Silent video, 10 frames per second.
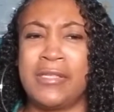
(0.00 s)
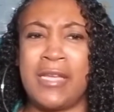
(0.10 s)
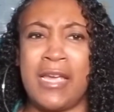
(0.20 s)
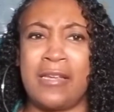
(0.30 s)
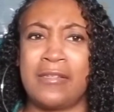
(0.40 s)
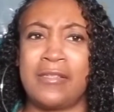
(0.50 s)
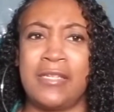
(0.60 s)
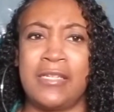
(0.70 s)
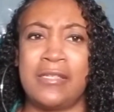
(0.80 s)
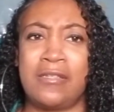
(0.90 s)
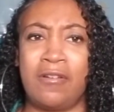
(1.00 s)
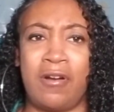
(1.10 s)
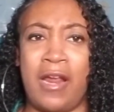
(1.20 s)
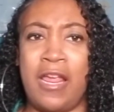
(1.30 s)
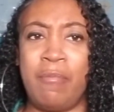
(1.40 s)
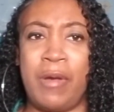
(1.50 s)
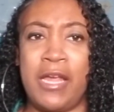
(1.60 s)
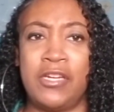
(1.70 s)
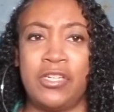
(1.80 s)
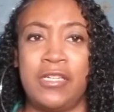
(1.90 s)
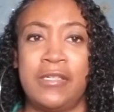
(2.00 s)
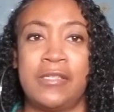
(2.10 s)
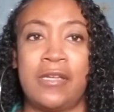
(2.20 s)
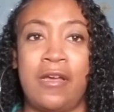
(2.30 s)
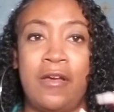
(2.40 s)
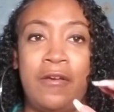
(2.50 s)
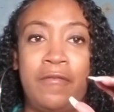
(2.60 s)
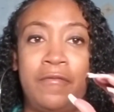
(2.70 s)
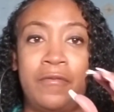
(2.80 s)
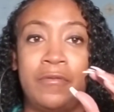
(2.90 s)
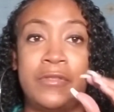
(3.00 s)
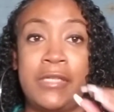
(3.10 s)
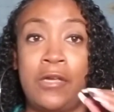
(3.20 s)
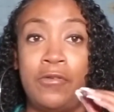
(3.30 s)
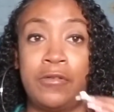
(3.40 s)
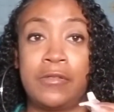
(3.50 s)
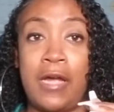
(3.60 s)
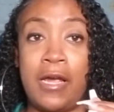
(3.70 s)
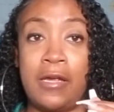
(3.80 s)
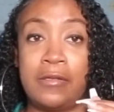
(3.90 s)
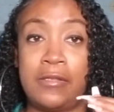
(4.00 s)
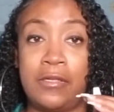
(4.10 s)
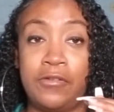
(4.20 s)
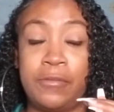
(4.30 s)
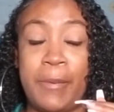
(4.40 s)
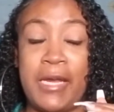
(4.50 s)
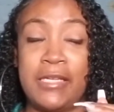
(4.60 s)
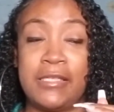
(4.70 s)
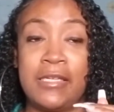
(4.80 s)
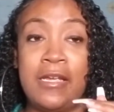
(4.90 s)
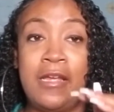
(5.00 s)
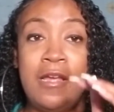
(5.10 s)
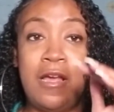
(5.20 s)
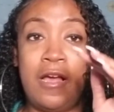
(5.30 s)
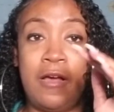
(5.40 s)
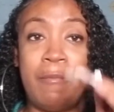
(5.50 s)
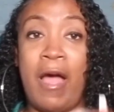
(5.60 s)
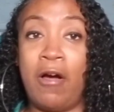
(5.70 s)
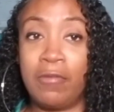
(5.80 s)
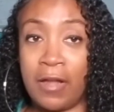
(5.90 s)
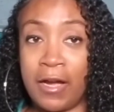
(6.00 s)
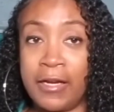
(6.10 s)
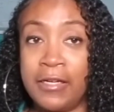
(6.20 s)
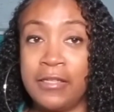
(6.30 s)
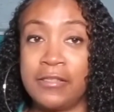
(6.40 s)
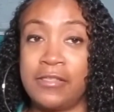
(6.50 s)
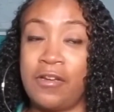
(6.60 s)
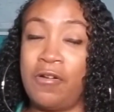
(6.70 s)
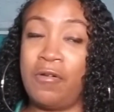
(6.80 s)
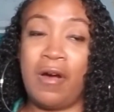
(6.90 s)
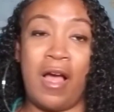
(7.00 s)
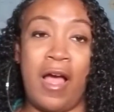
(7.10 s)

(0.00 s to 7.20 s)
like 6 or 8 pages of single spaced outline. So